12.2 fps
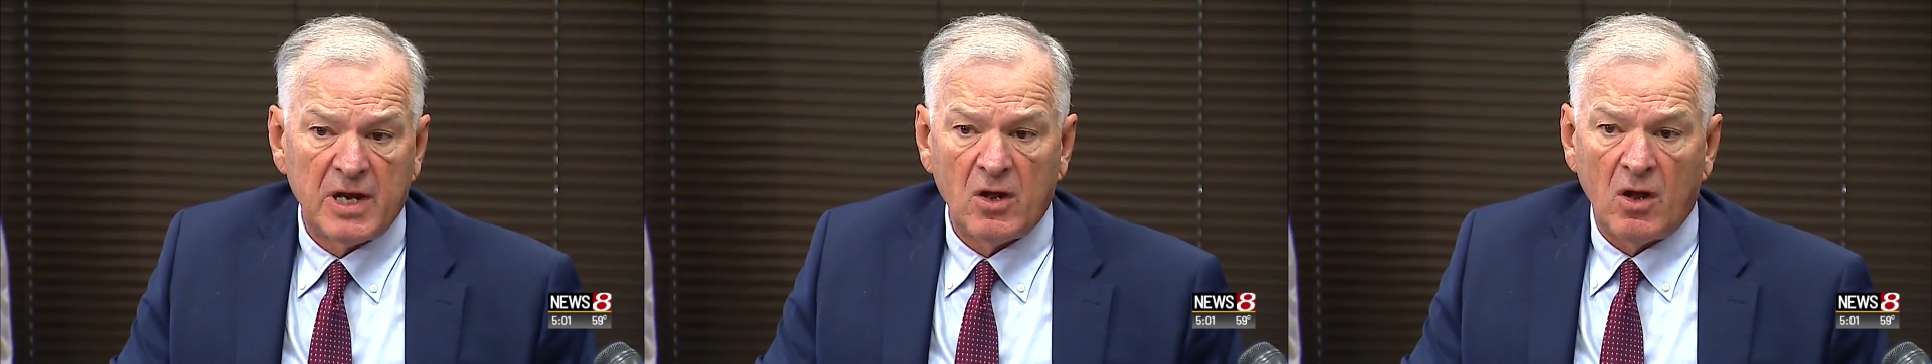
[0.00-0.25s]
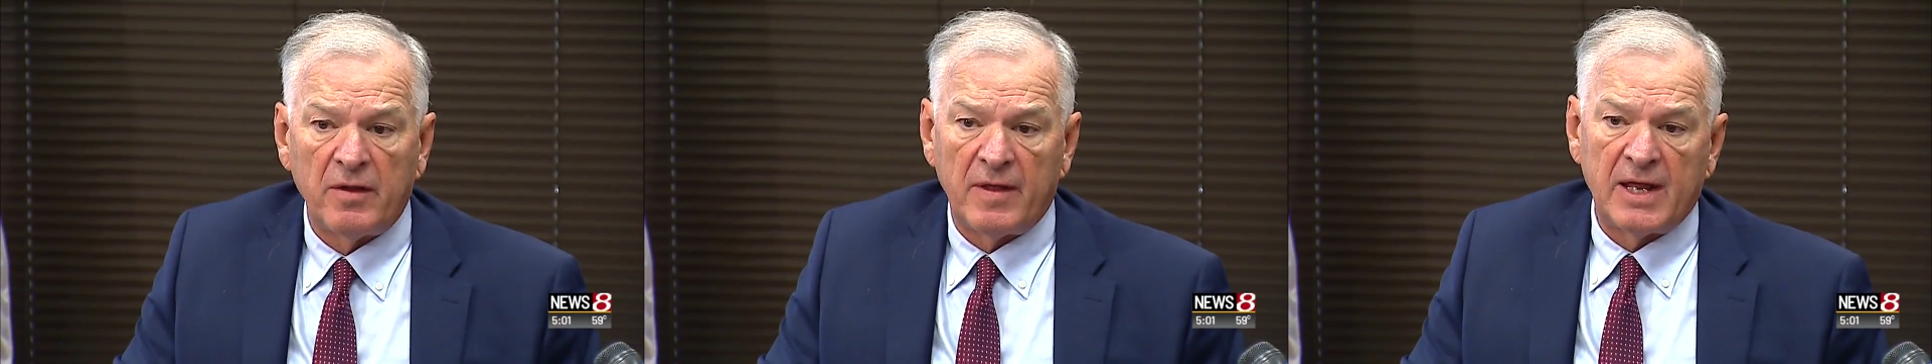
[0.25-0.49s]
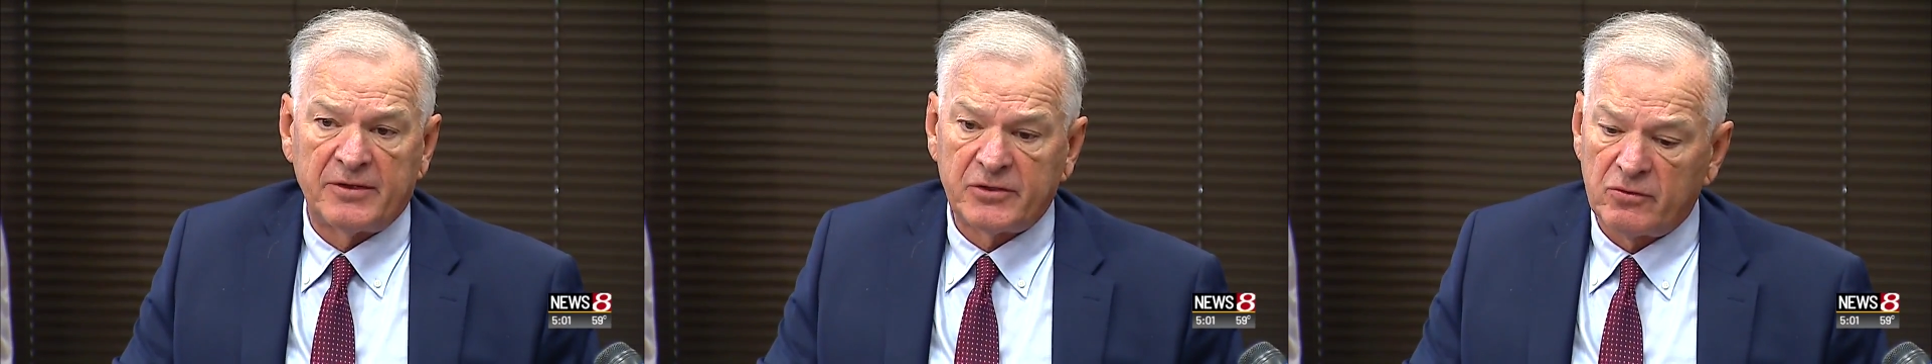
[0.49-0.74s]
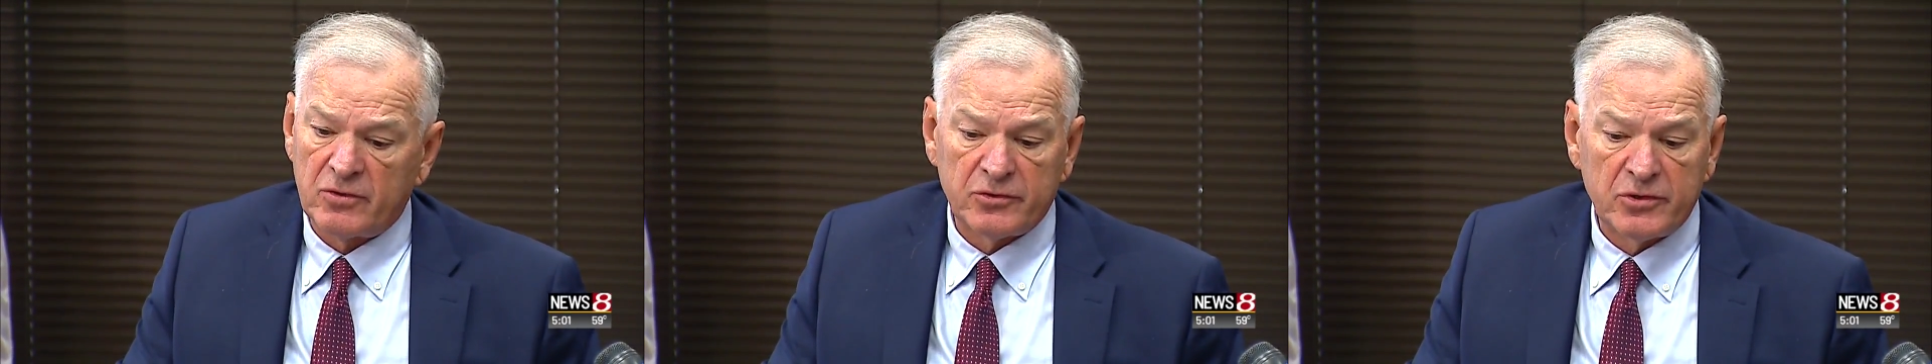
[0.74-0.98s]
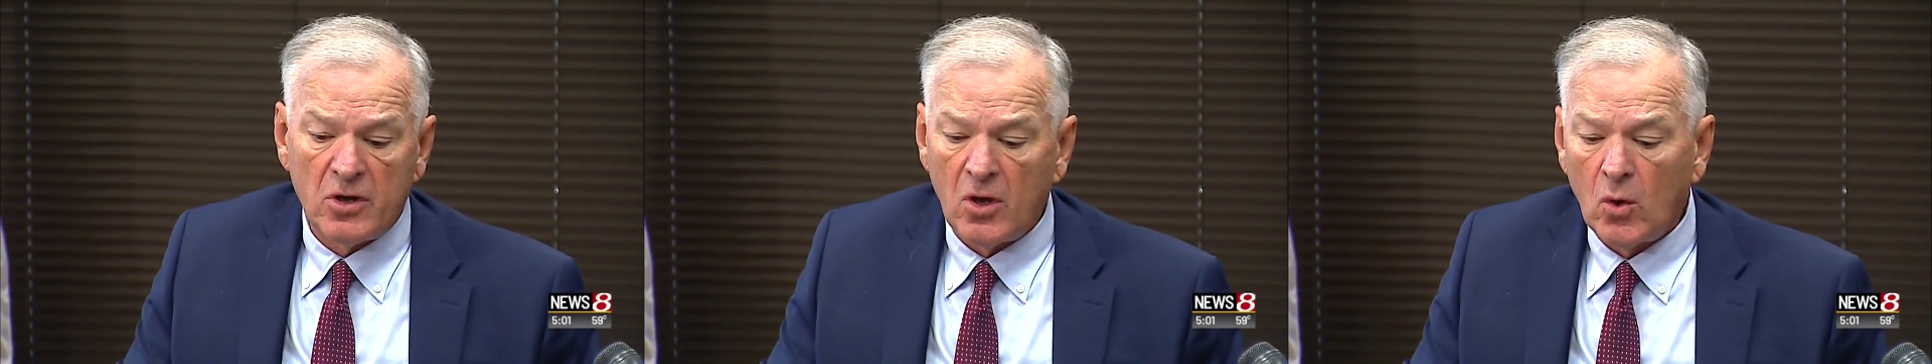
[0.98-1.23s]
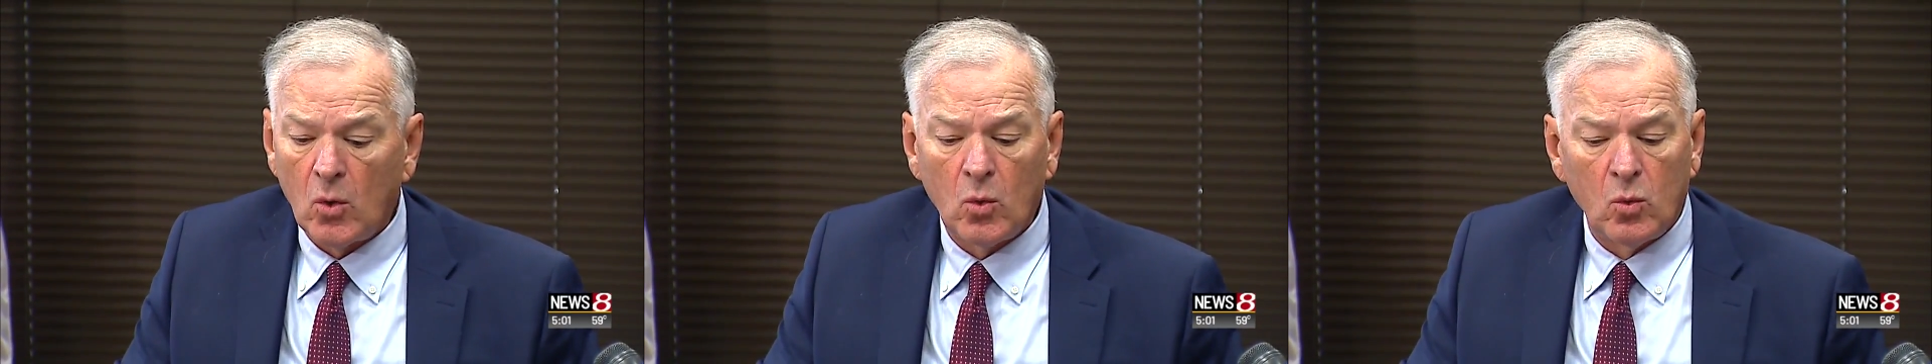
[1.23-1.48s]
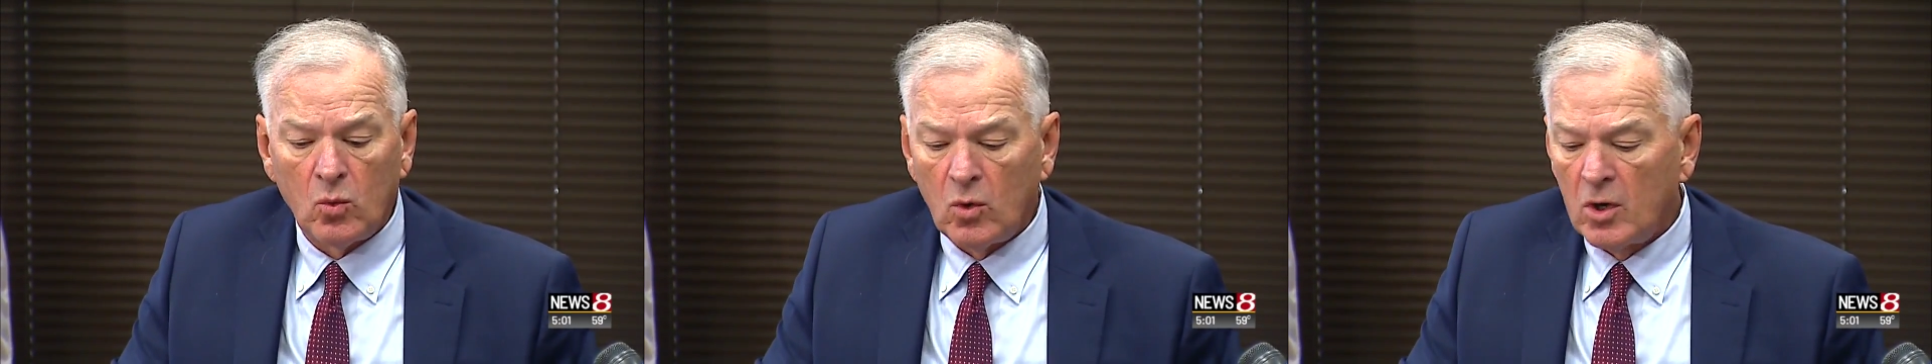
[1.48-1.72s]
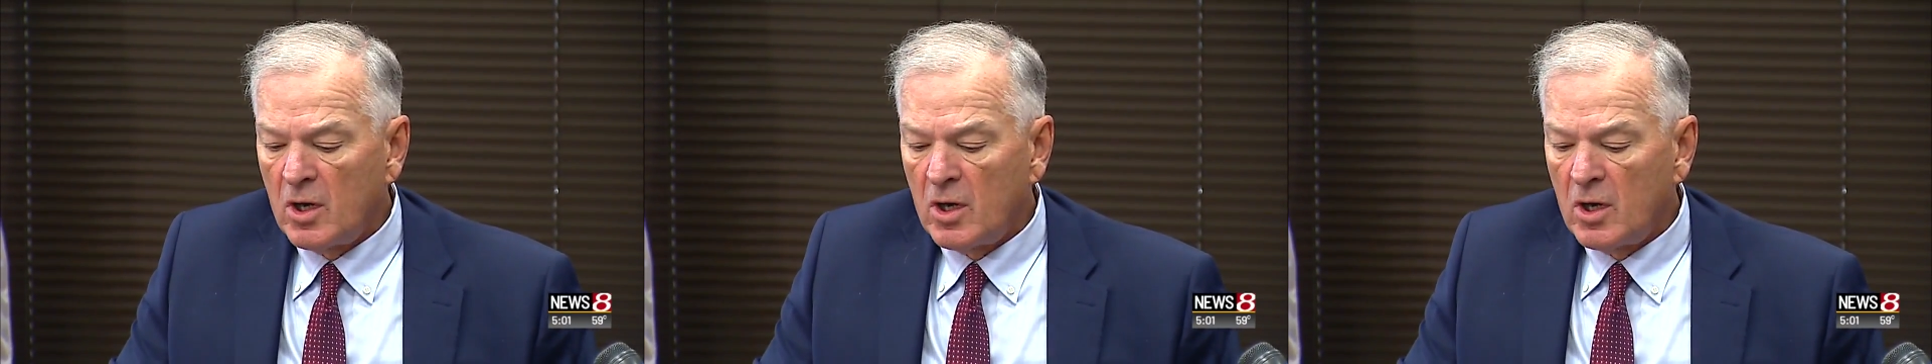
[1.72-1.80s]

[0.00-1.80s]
on all that, so there's no,